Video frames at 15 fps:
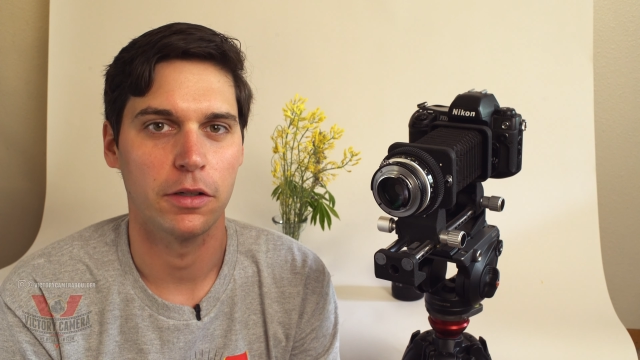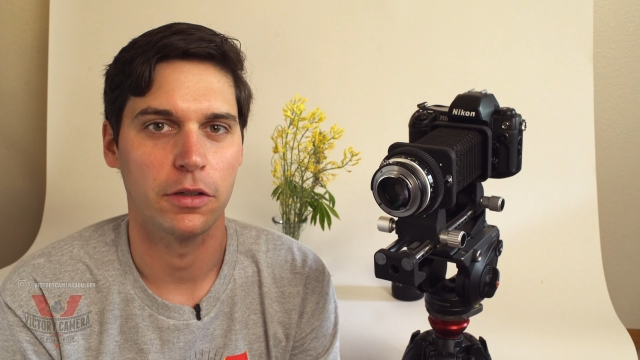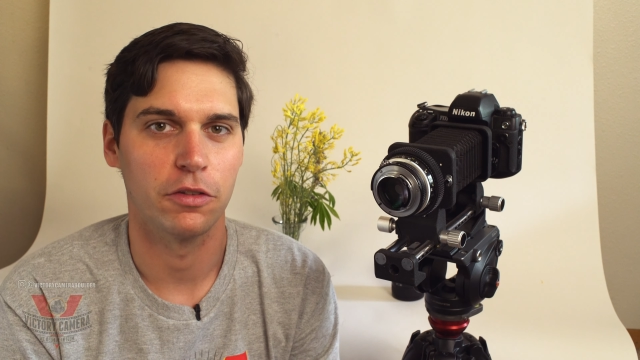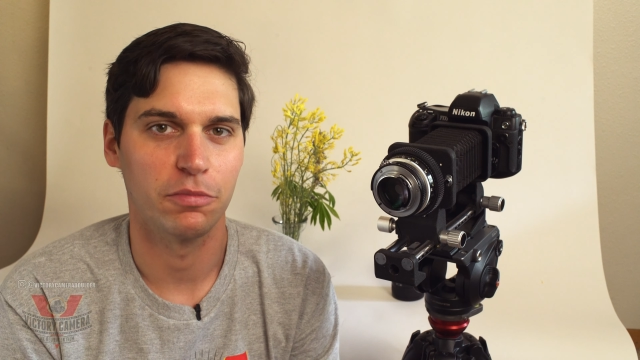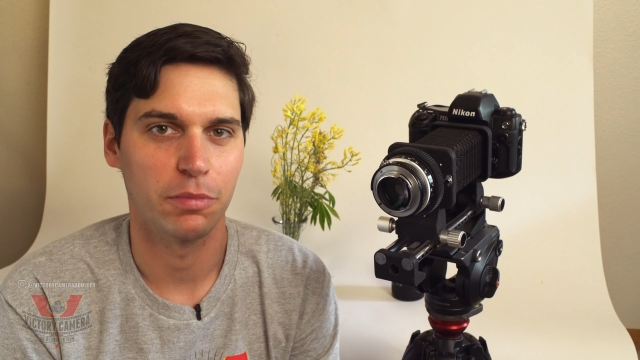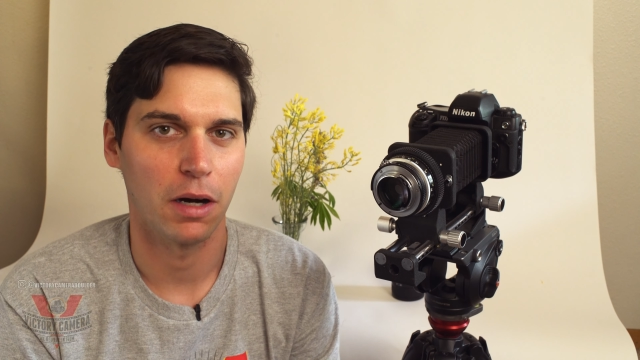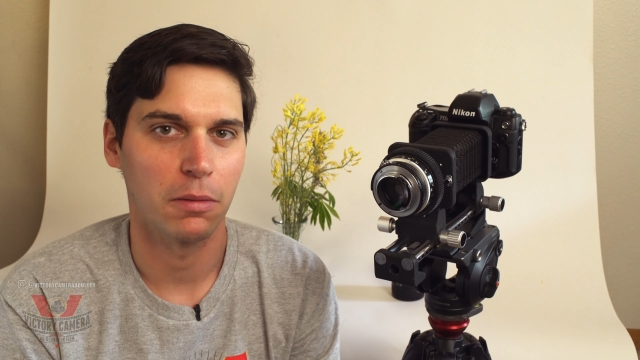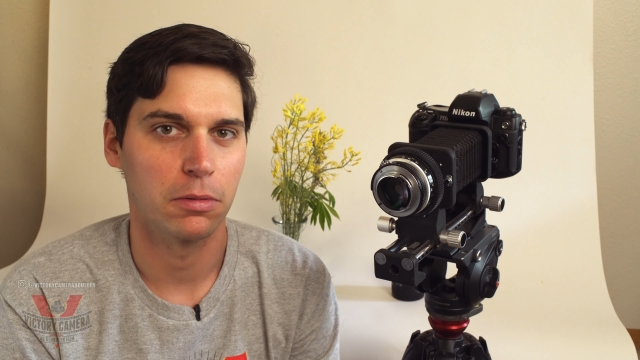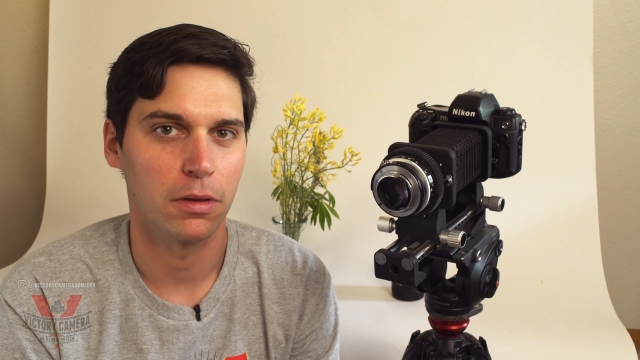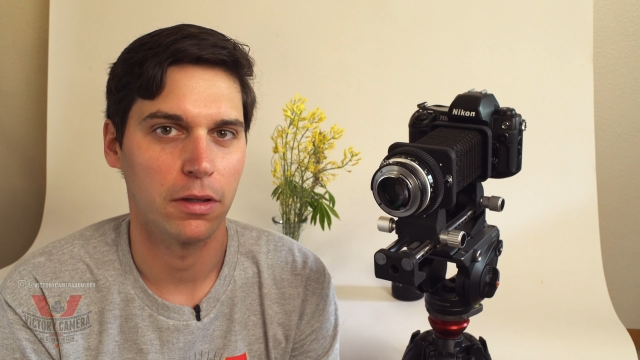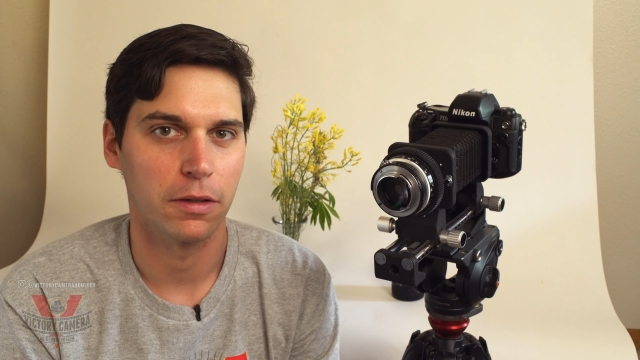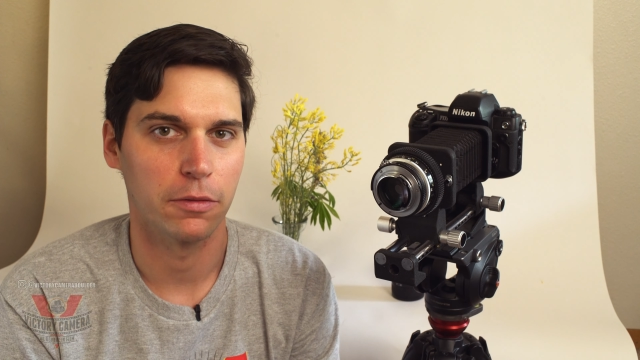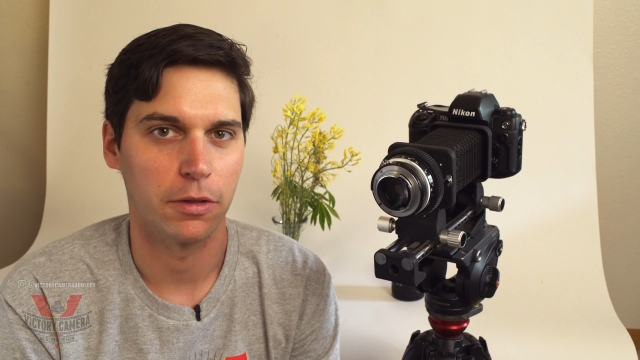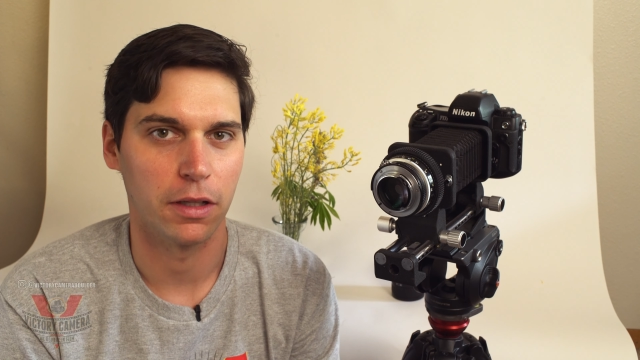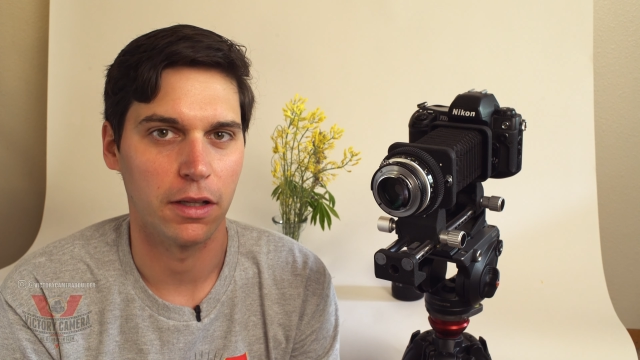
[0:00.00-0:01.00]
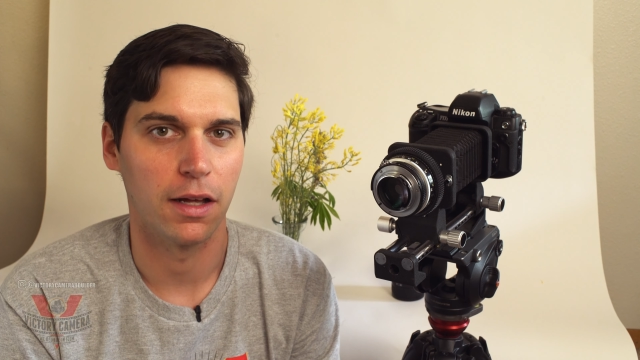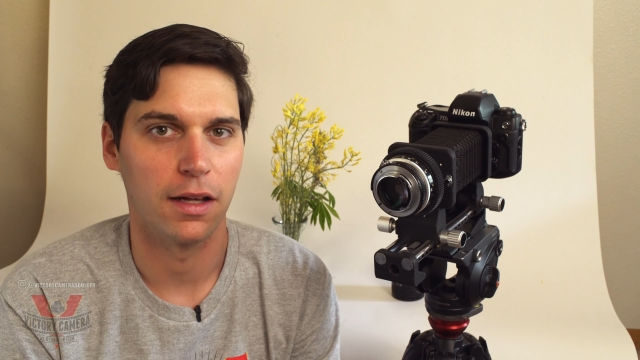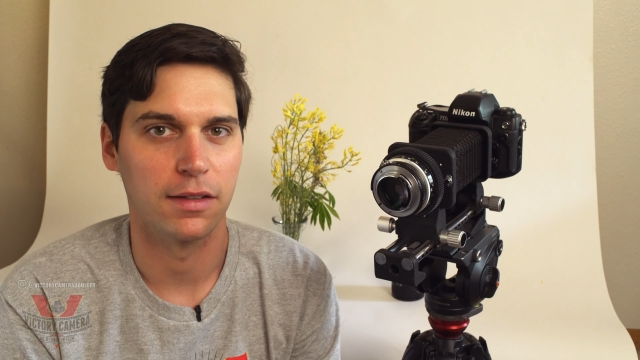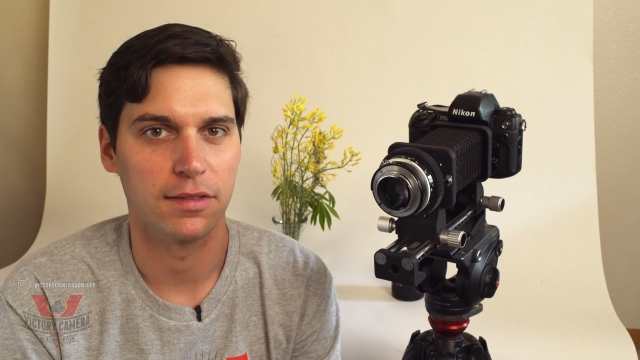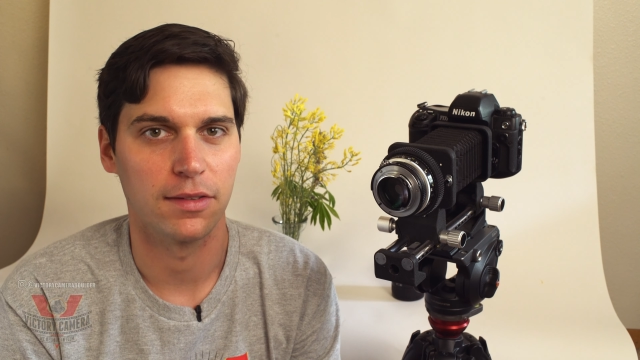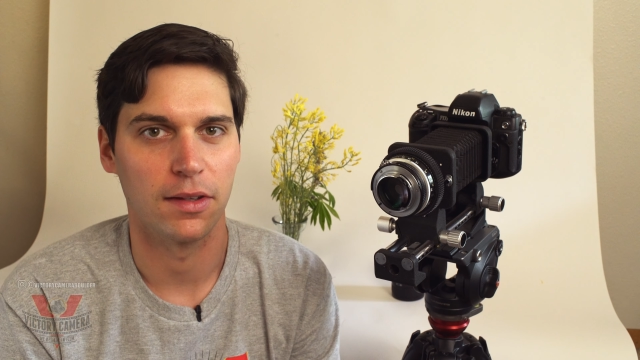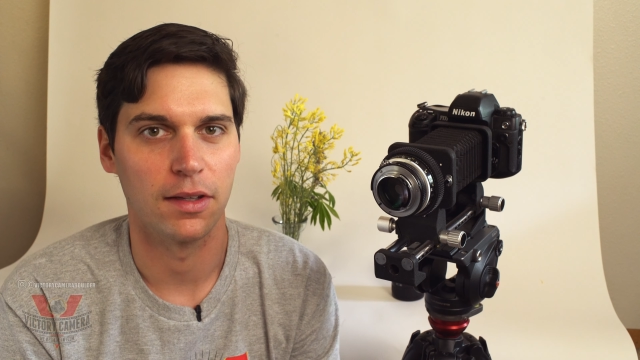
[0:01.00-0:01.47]
you've probably
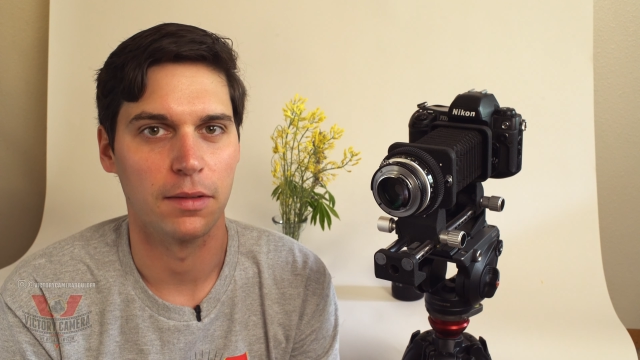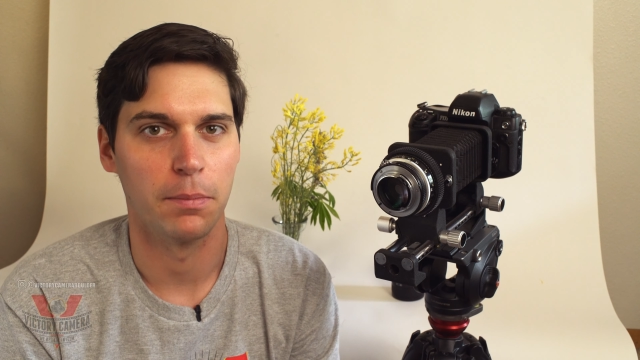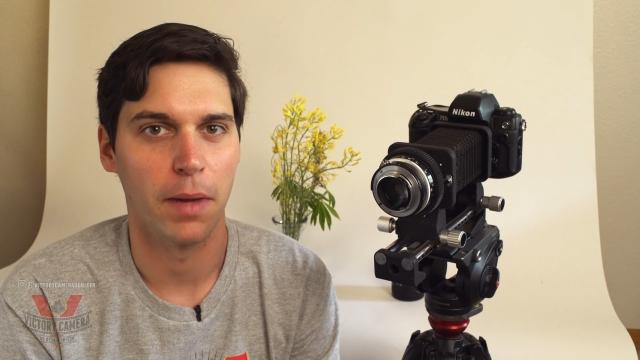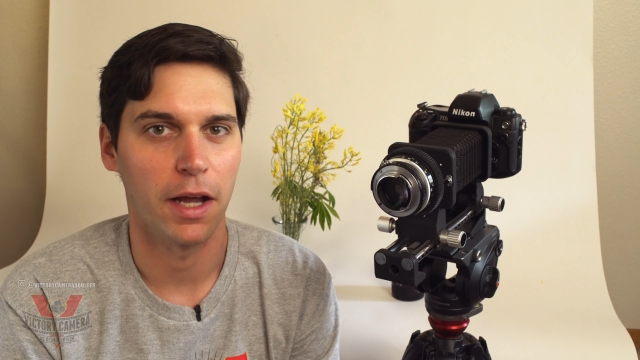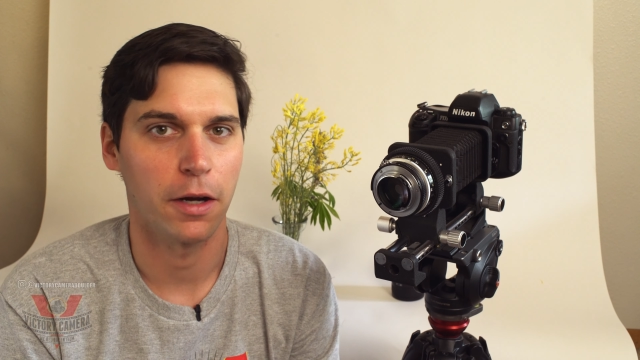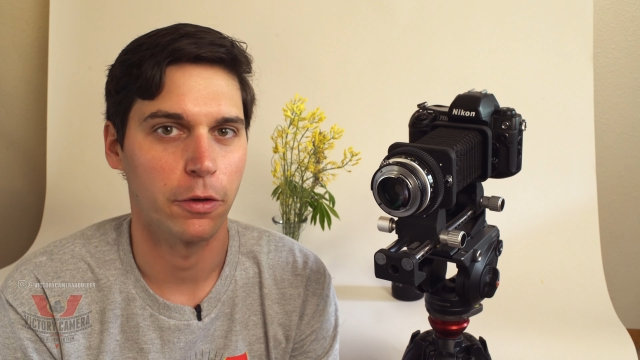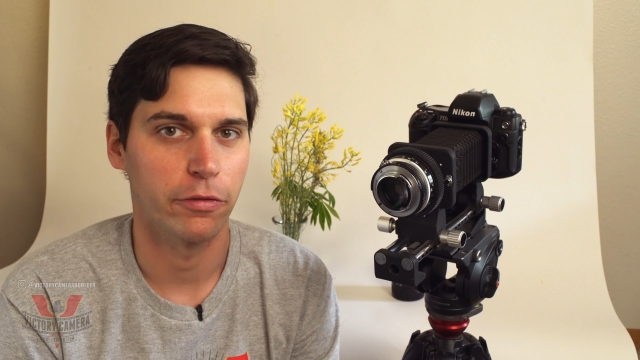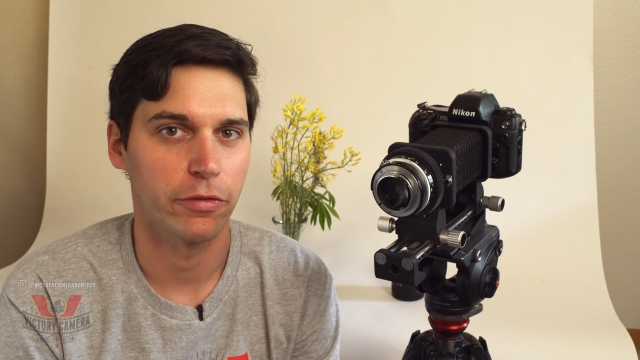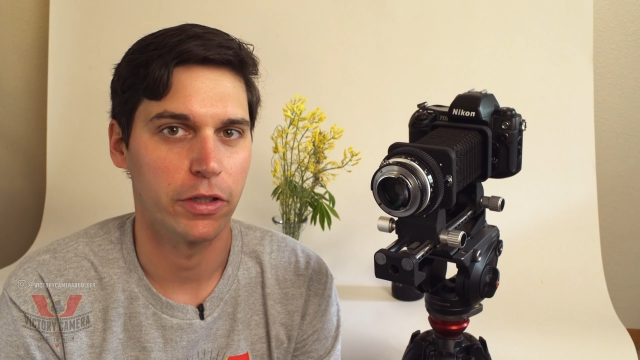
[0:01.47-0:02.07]
realized that macro